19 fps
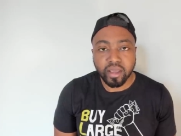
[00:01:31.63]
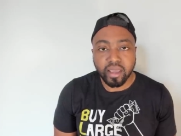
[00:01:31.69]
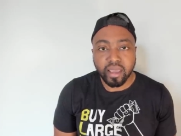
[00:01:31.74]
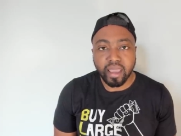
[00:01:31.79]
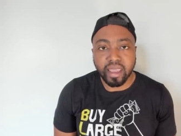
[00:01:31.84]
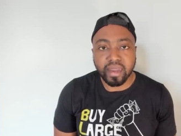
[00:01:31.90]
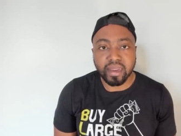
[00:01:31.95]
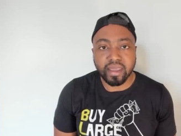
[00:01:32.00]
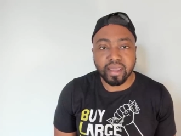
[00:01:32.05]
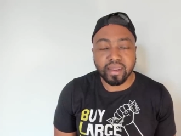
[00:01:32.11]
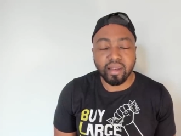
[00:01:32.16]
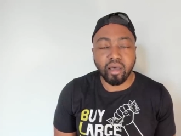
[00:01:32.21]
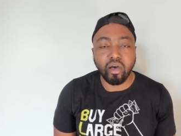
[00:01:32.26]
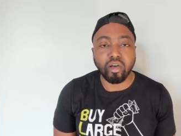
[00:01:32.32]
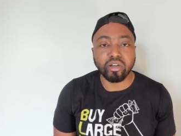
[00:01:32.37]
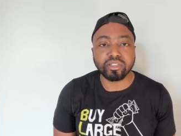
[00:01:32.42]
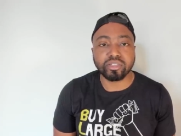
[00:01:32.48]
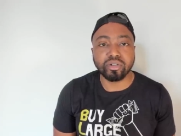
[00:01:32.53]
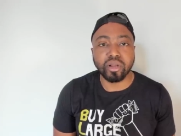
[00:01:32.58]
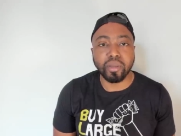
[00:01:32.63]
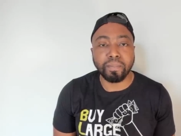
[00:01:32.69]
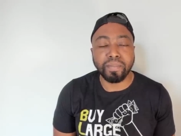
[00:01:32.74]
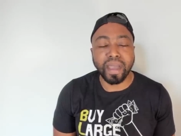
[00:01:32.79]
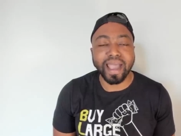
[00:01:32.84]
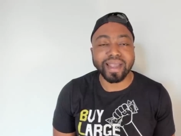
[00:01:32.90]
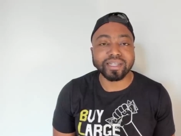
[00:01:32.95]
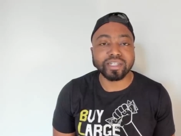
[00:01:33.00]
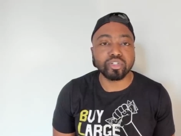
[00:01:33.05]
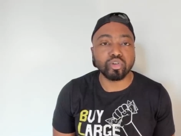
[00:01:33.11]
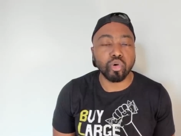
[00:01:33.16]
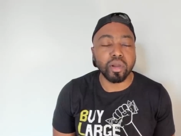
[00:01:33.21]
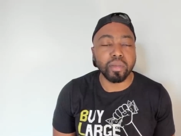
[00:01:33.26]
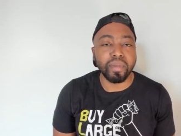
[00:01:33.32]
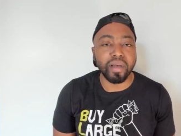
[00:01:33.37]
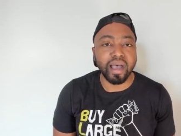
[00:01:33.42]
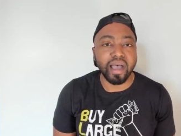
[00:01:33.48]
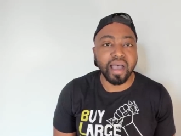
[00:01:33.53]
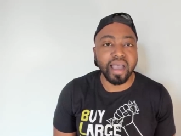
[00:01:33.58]
and then also the backstory
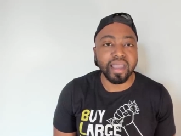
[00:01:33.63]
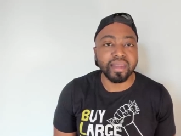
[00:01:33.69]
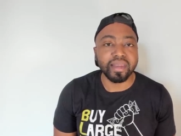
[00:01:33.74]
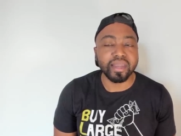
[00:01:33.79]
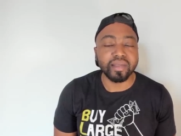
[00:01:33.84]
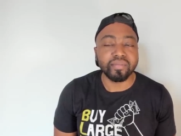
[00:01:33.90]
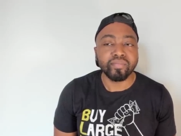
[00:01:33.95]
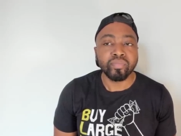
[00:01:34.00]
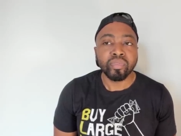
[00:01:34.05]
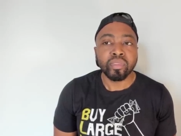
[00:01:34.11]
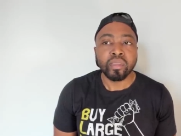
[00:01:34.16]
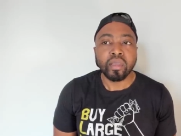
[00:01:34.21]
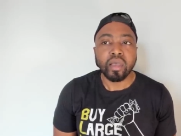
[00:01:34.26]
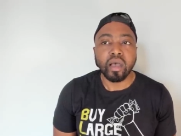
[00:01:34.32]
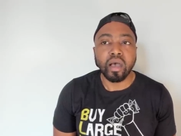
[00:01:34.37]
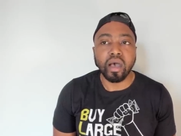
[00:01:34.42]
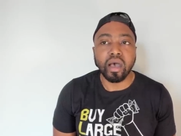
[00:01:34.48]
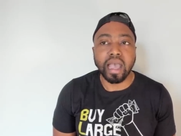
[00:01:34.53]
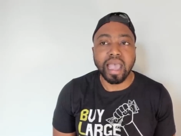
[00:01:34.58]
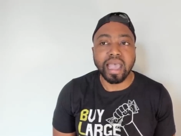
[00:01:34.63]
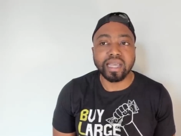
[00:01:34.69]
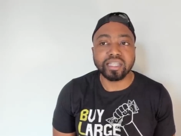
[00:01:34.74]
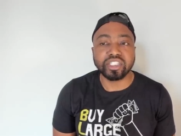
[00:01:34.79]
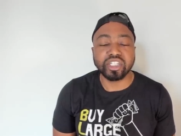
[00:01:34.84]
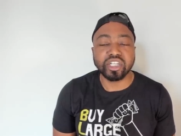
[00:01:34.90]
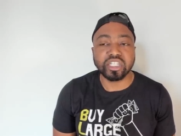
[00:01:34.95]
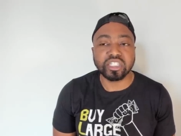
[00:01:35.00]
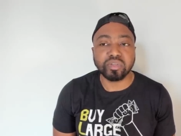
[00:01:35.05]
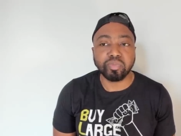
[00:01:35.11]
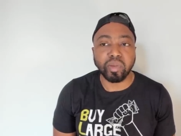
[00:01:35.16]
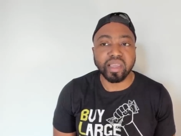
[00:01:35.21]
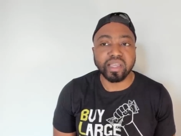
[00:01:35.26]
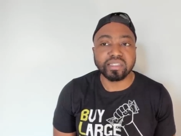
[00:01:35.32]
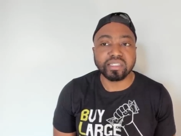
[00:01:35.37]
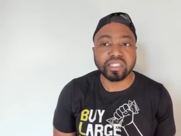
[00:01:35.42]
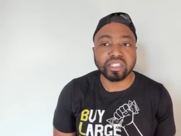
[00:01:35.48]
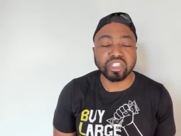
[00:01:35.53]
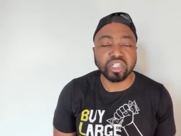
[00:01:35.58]
behind it uh, as she
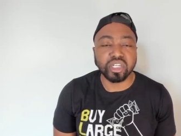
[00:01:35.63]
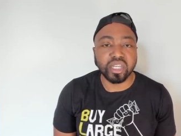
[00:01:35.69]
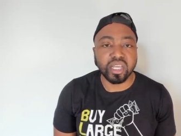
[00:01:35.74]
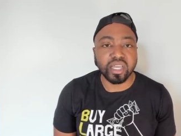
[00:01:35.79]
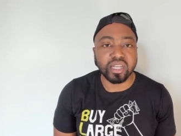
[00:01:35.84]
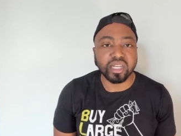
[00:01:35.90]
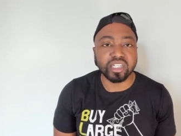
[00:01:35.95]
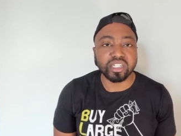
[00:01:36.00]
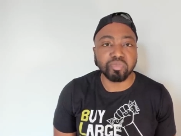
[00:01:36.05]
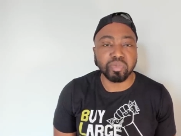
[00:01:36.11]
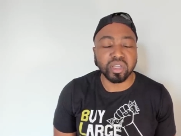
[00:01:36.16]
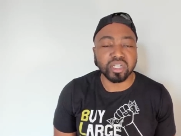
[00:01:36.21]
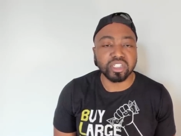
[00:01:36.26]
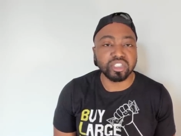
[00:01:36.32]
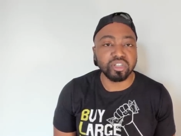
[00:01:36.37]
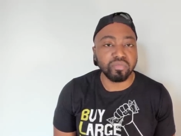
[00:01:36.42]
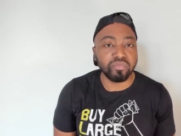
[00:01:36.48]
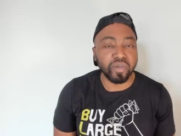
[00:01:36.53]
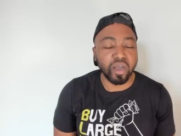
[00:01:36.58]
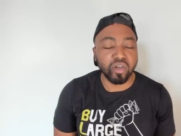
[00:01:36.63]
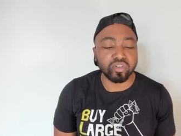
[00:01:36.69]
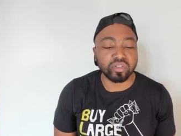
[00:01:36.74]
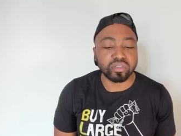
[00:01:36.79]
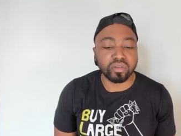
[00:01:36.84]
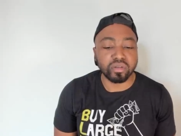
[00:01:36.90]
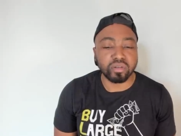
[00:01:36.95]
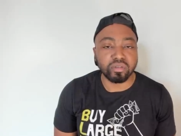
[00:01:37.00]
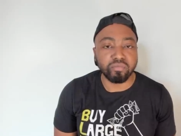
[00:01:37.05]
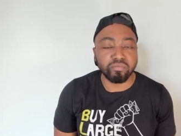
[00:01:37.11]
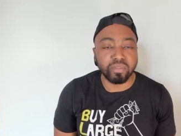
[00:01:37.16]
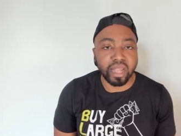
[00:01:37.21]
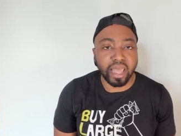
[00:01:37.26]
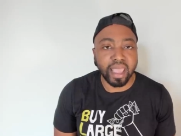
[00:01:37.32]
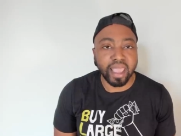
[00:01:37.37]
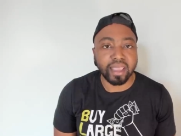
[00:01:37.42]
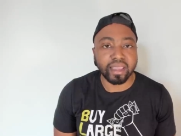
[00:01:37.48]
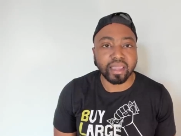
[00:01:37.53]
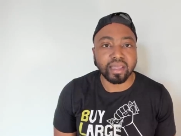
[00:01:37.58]
explains that she did this because she felt
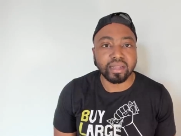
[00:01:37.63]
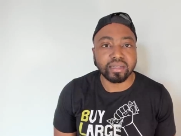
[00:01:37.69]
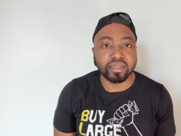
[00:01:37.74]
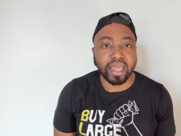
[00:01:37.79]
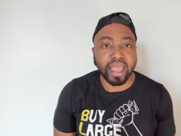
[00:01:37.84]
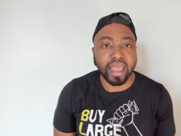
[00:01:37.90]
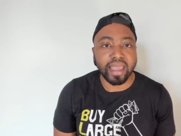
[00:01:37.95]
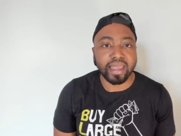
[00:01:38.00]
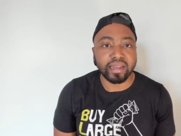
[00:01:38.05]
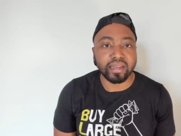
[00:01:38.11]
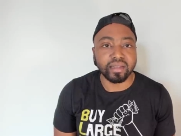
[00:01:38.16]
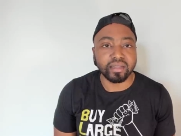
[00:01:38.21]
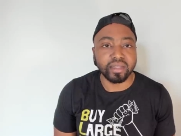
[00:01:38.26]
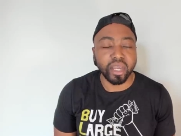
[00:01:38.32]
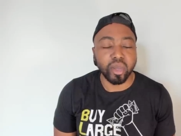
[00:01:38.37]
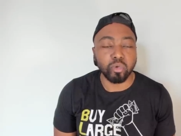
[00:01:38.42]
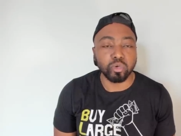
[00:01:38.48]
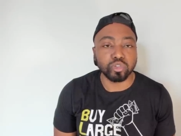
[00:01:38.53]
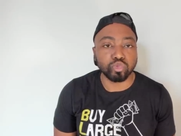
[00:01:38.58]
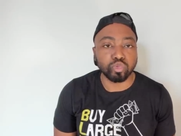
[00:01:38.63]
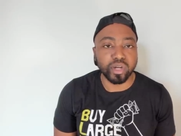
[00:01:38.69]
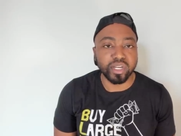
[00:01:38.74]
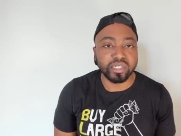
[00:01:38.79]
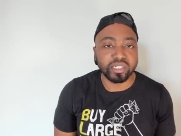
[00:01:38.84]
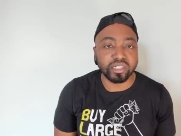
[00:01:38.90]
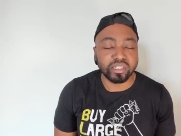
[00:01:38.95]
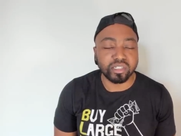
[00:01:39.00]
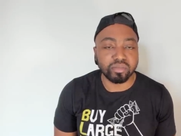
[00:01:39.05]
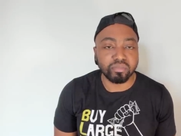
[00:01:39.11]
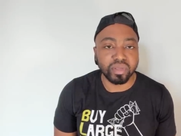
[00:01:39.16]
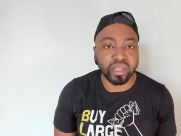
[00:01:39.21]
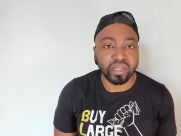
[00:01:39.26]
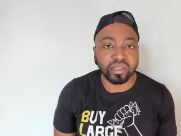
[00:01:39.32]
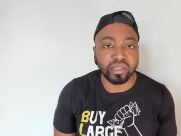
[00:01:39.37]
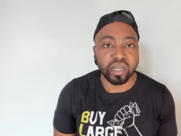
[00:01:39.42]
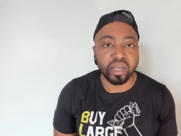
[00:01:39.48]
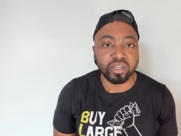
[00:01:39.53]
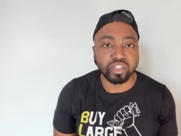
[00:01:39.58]
like that there was racism
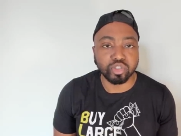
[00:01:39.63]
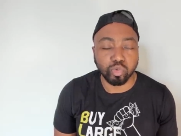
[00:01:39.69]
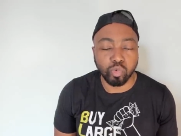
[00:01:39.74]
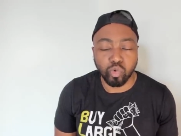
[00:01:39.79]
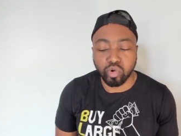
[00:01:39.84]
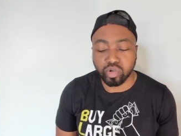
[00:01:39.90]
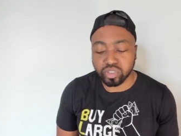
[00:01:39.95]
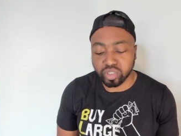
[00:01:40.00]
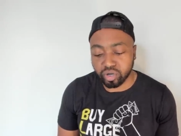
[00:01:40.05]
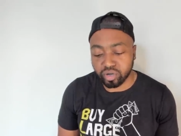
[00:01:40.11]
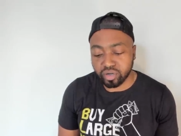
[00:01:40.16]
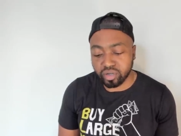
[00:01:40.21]
being done towards her.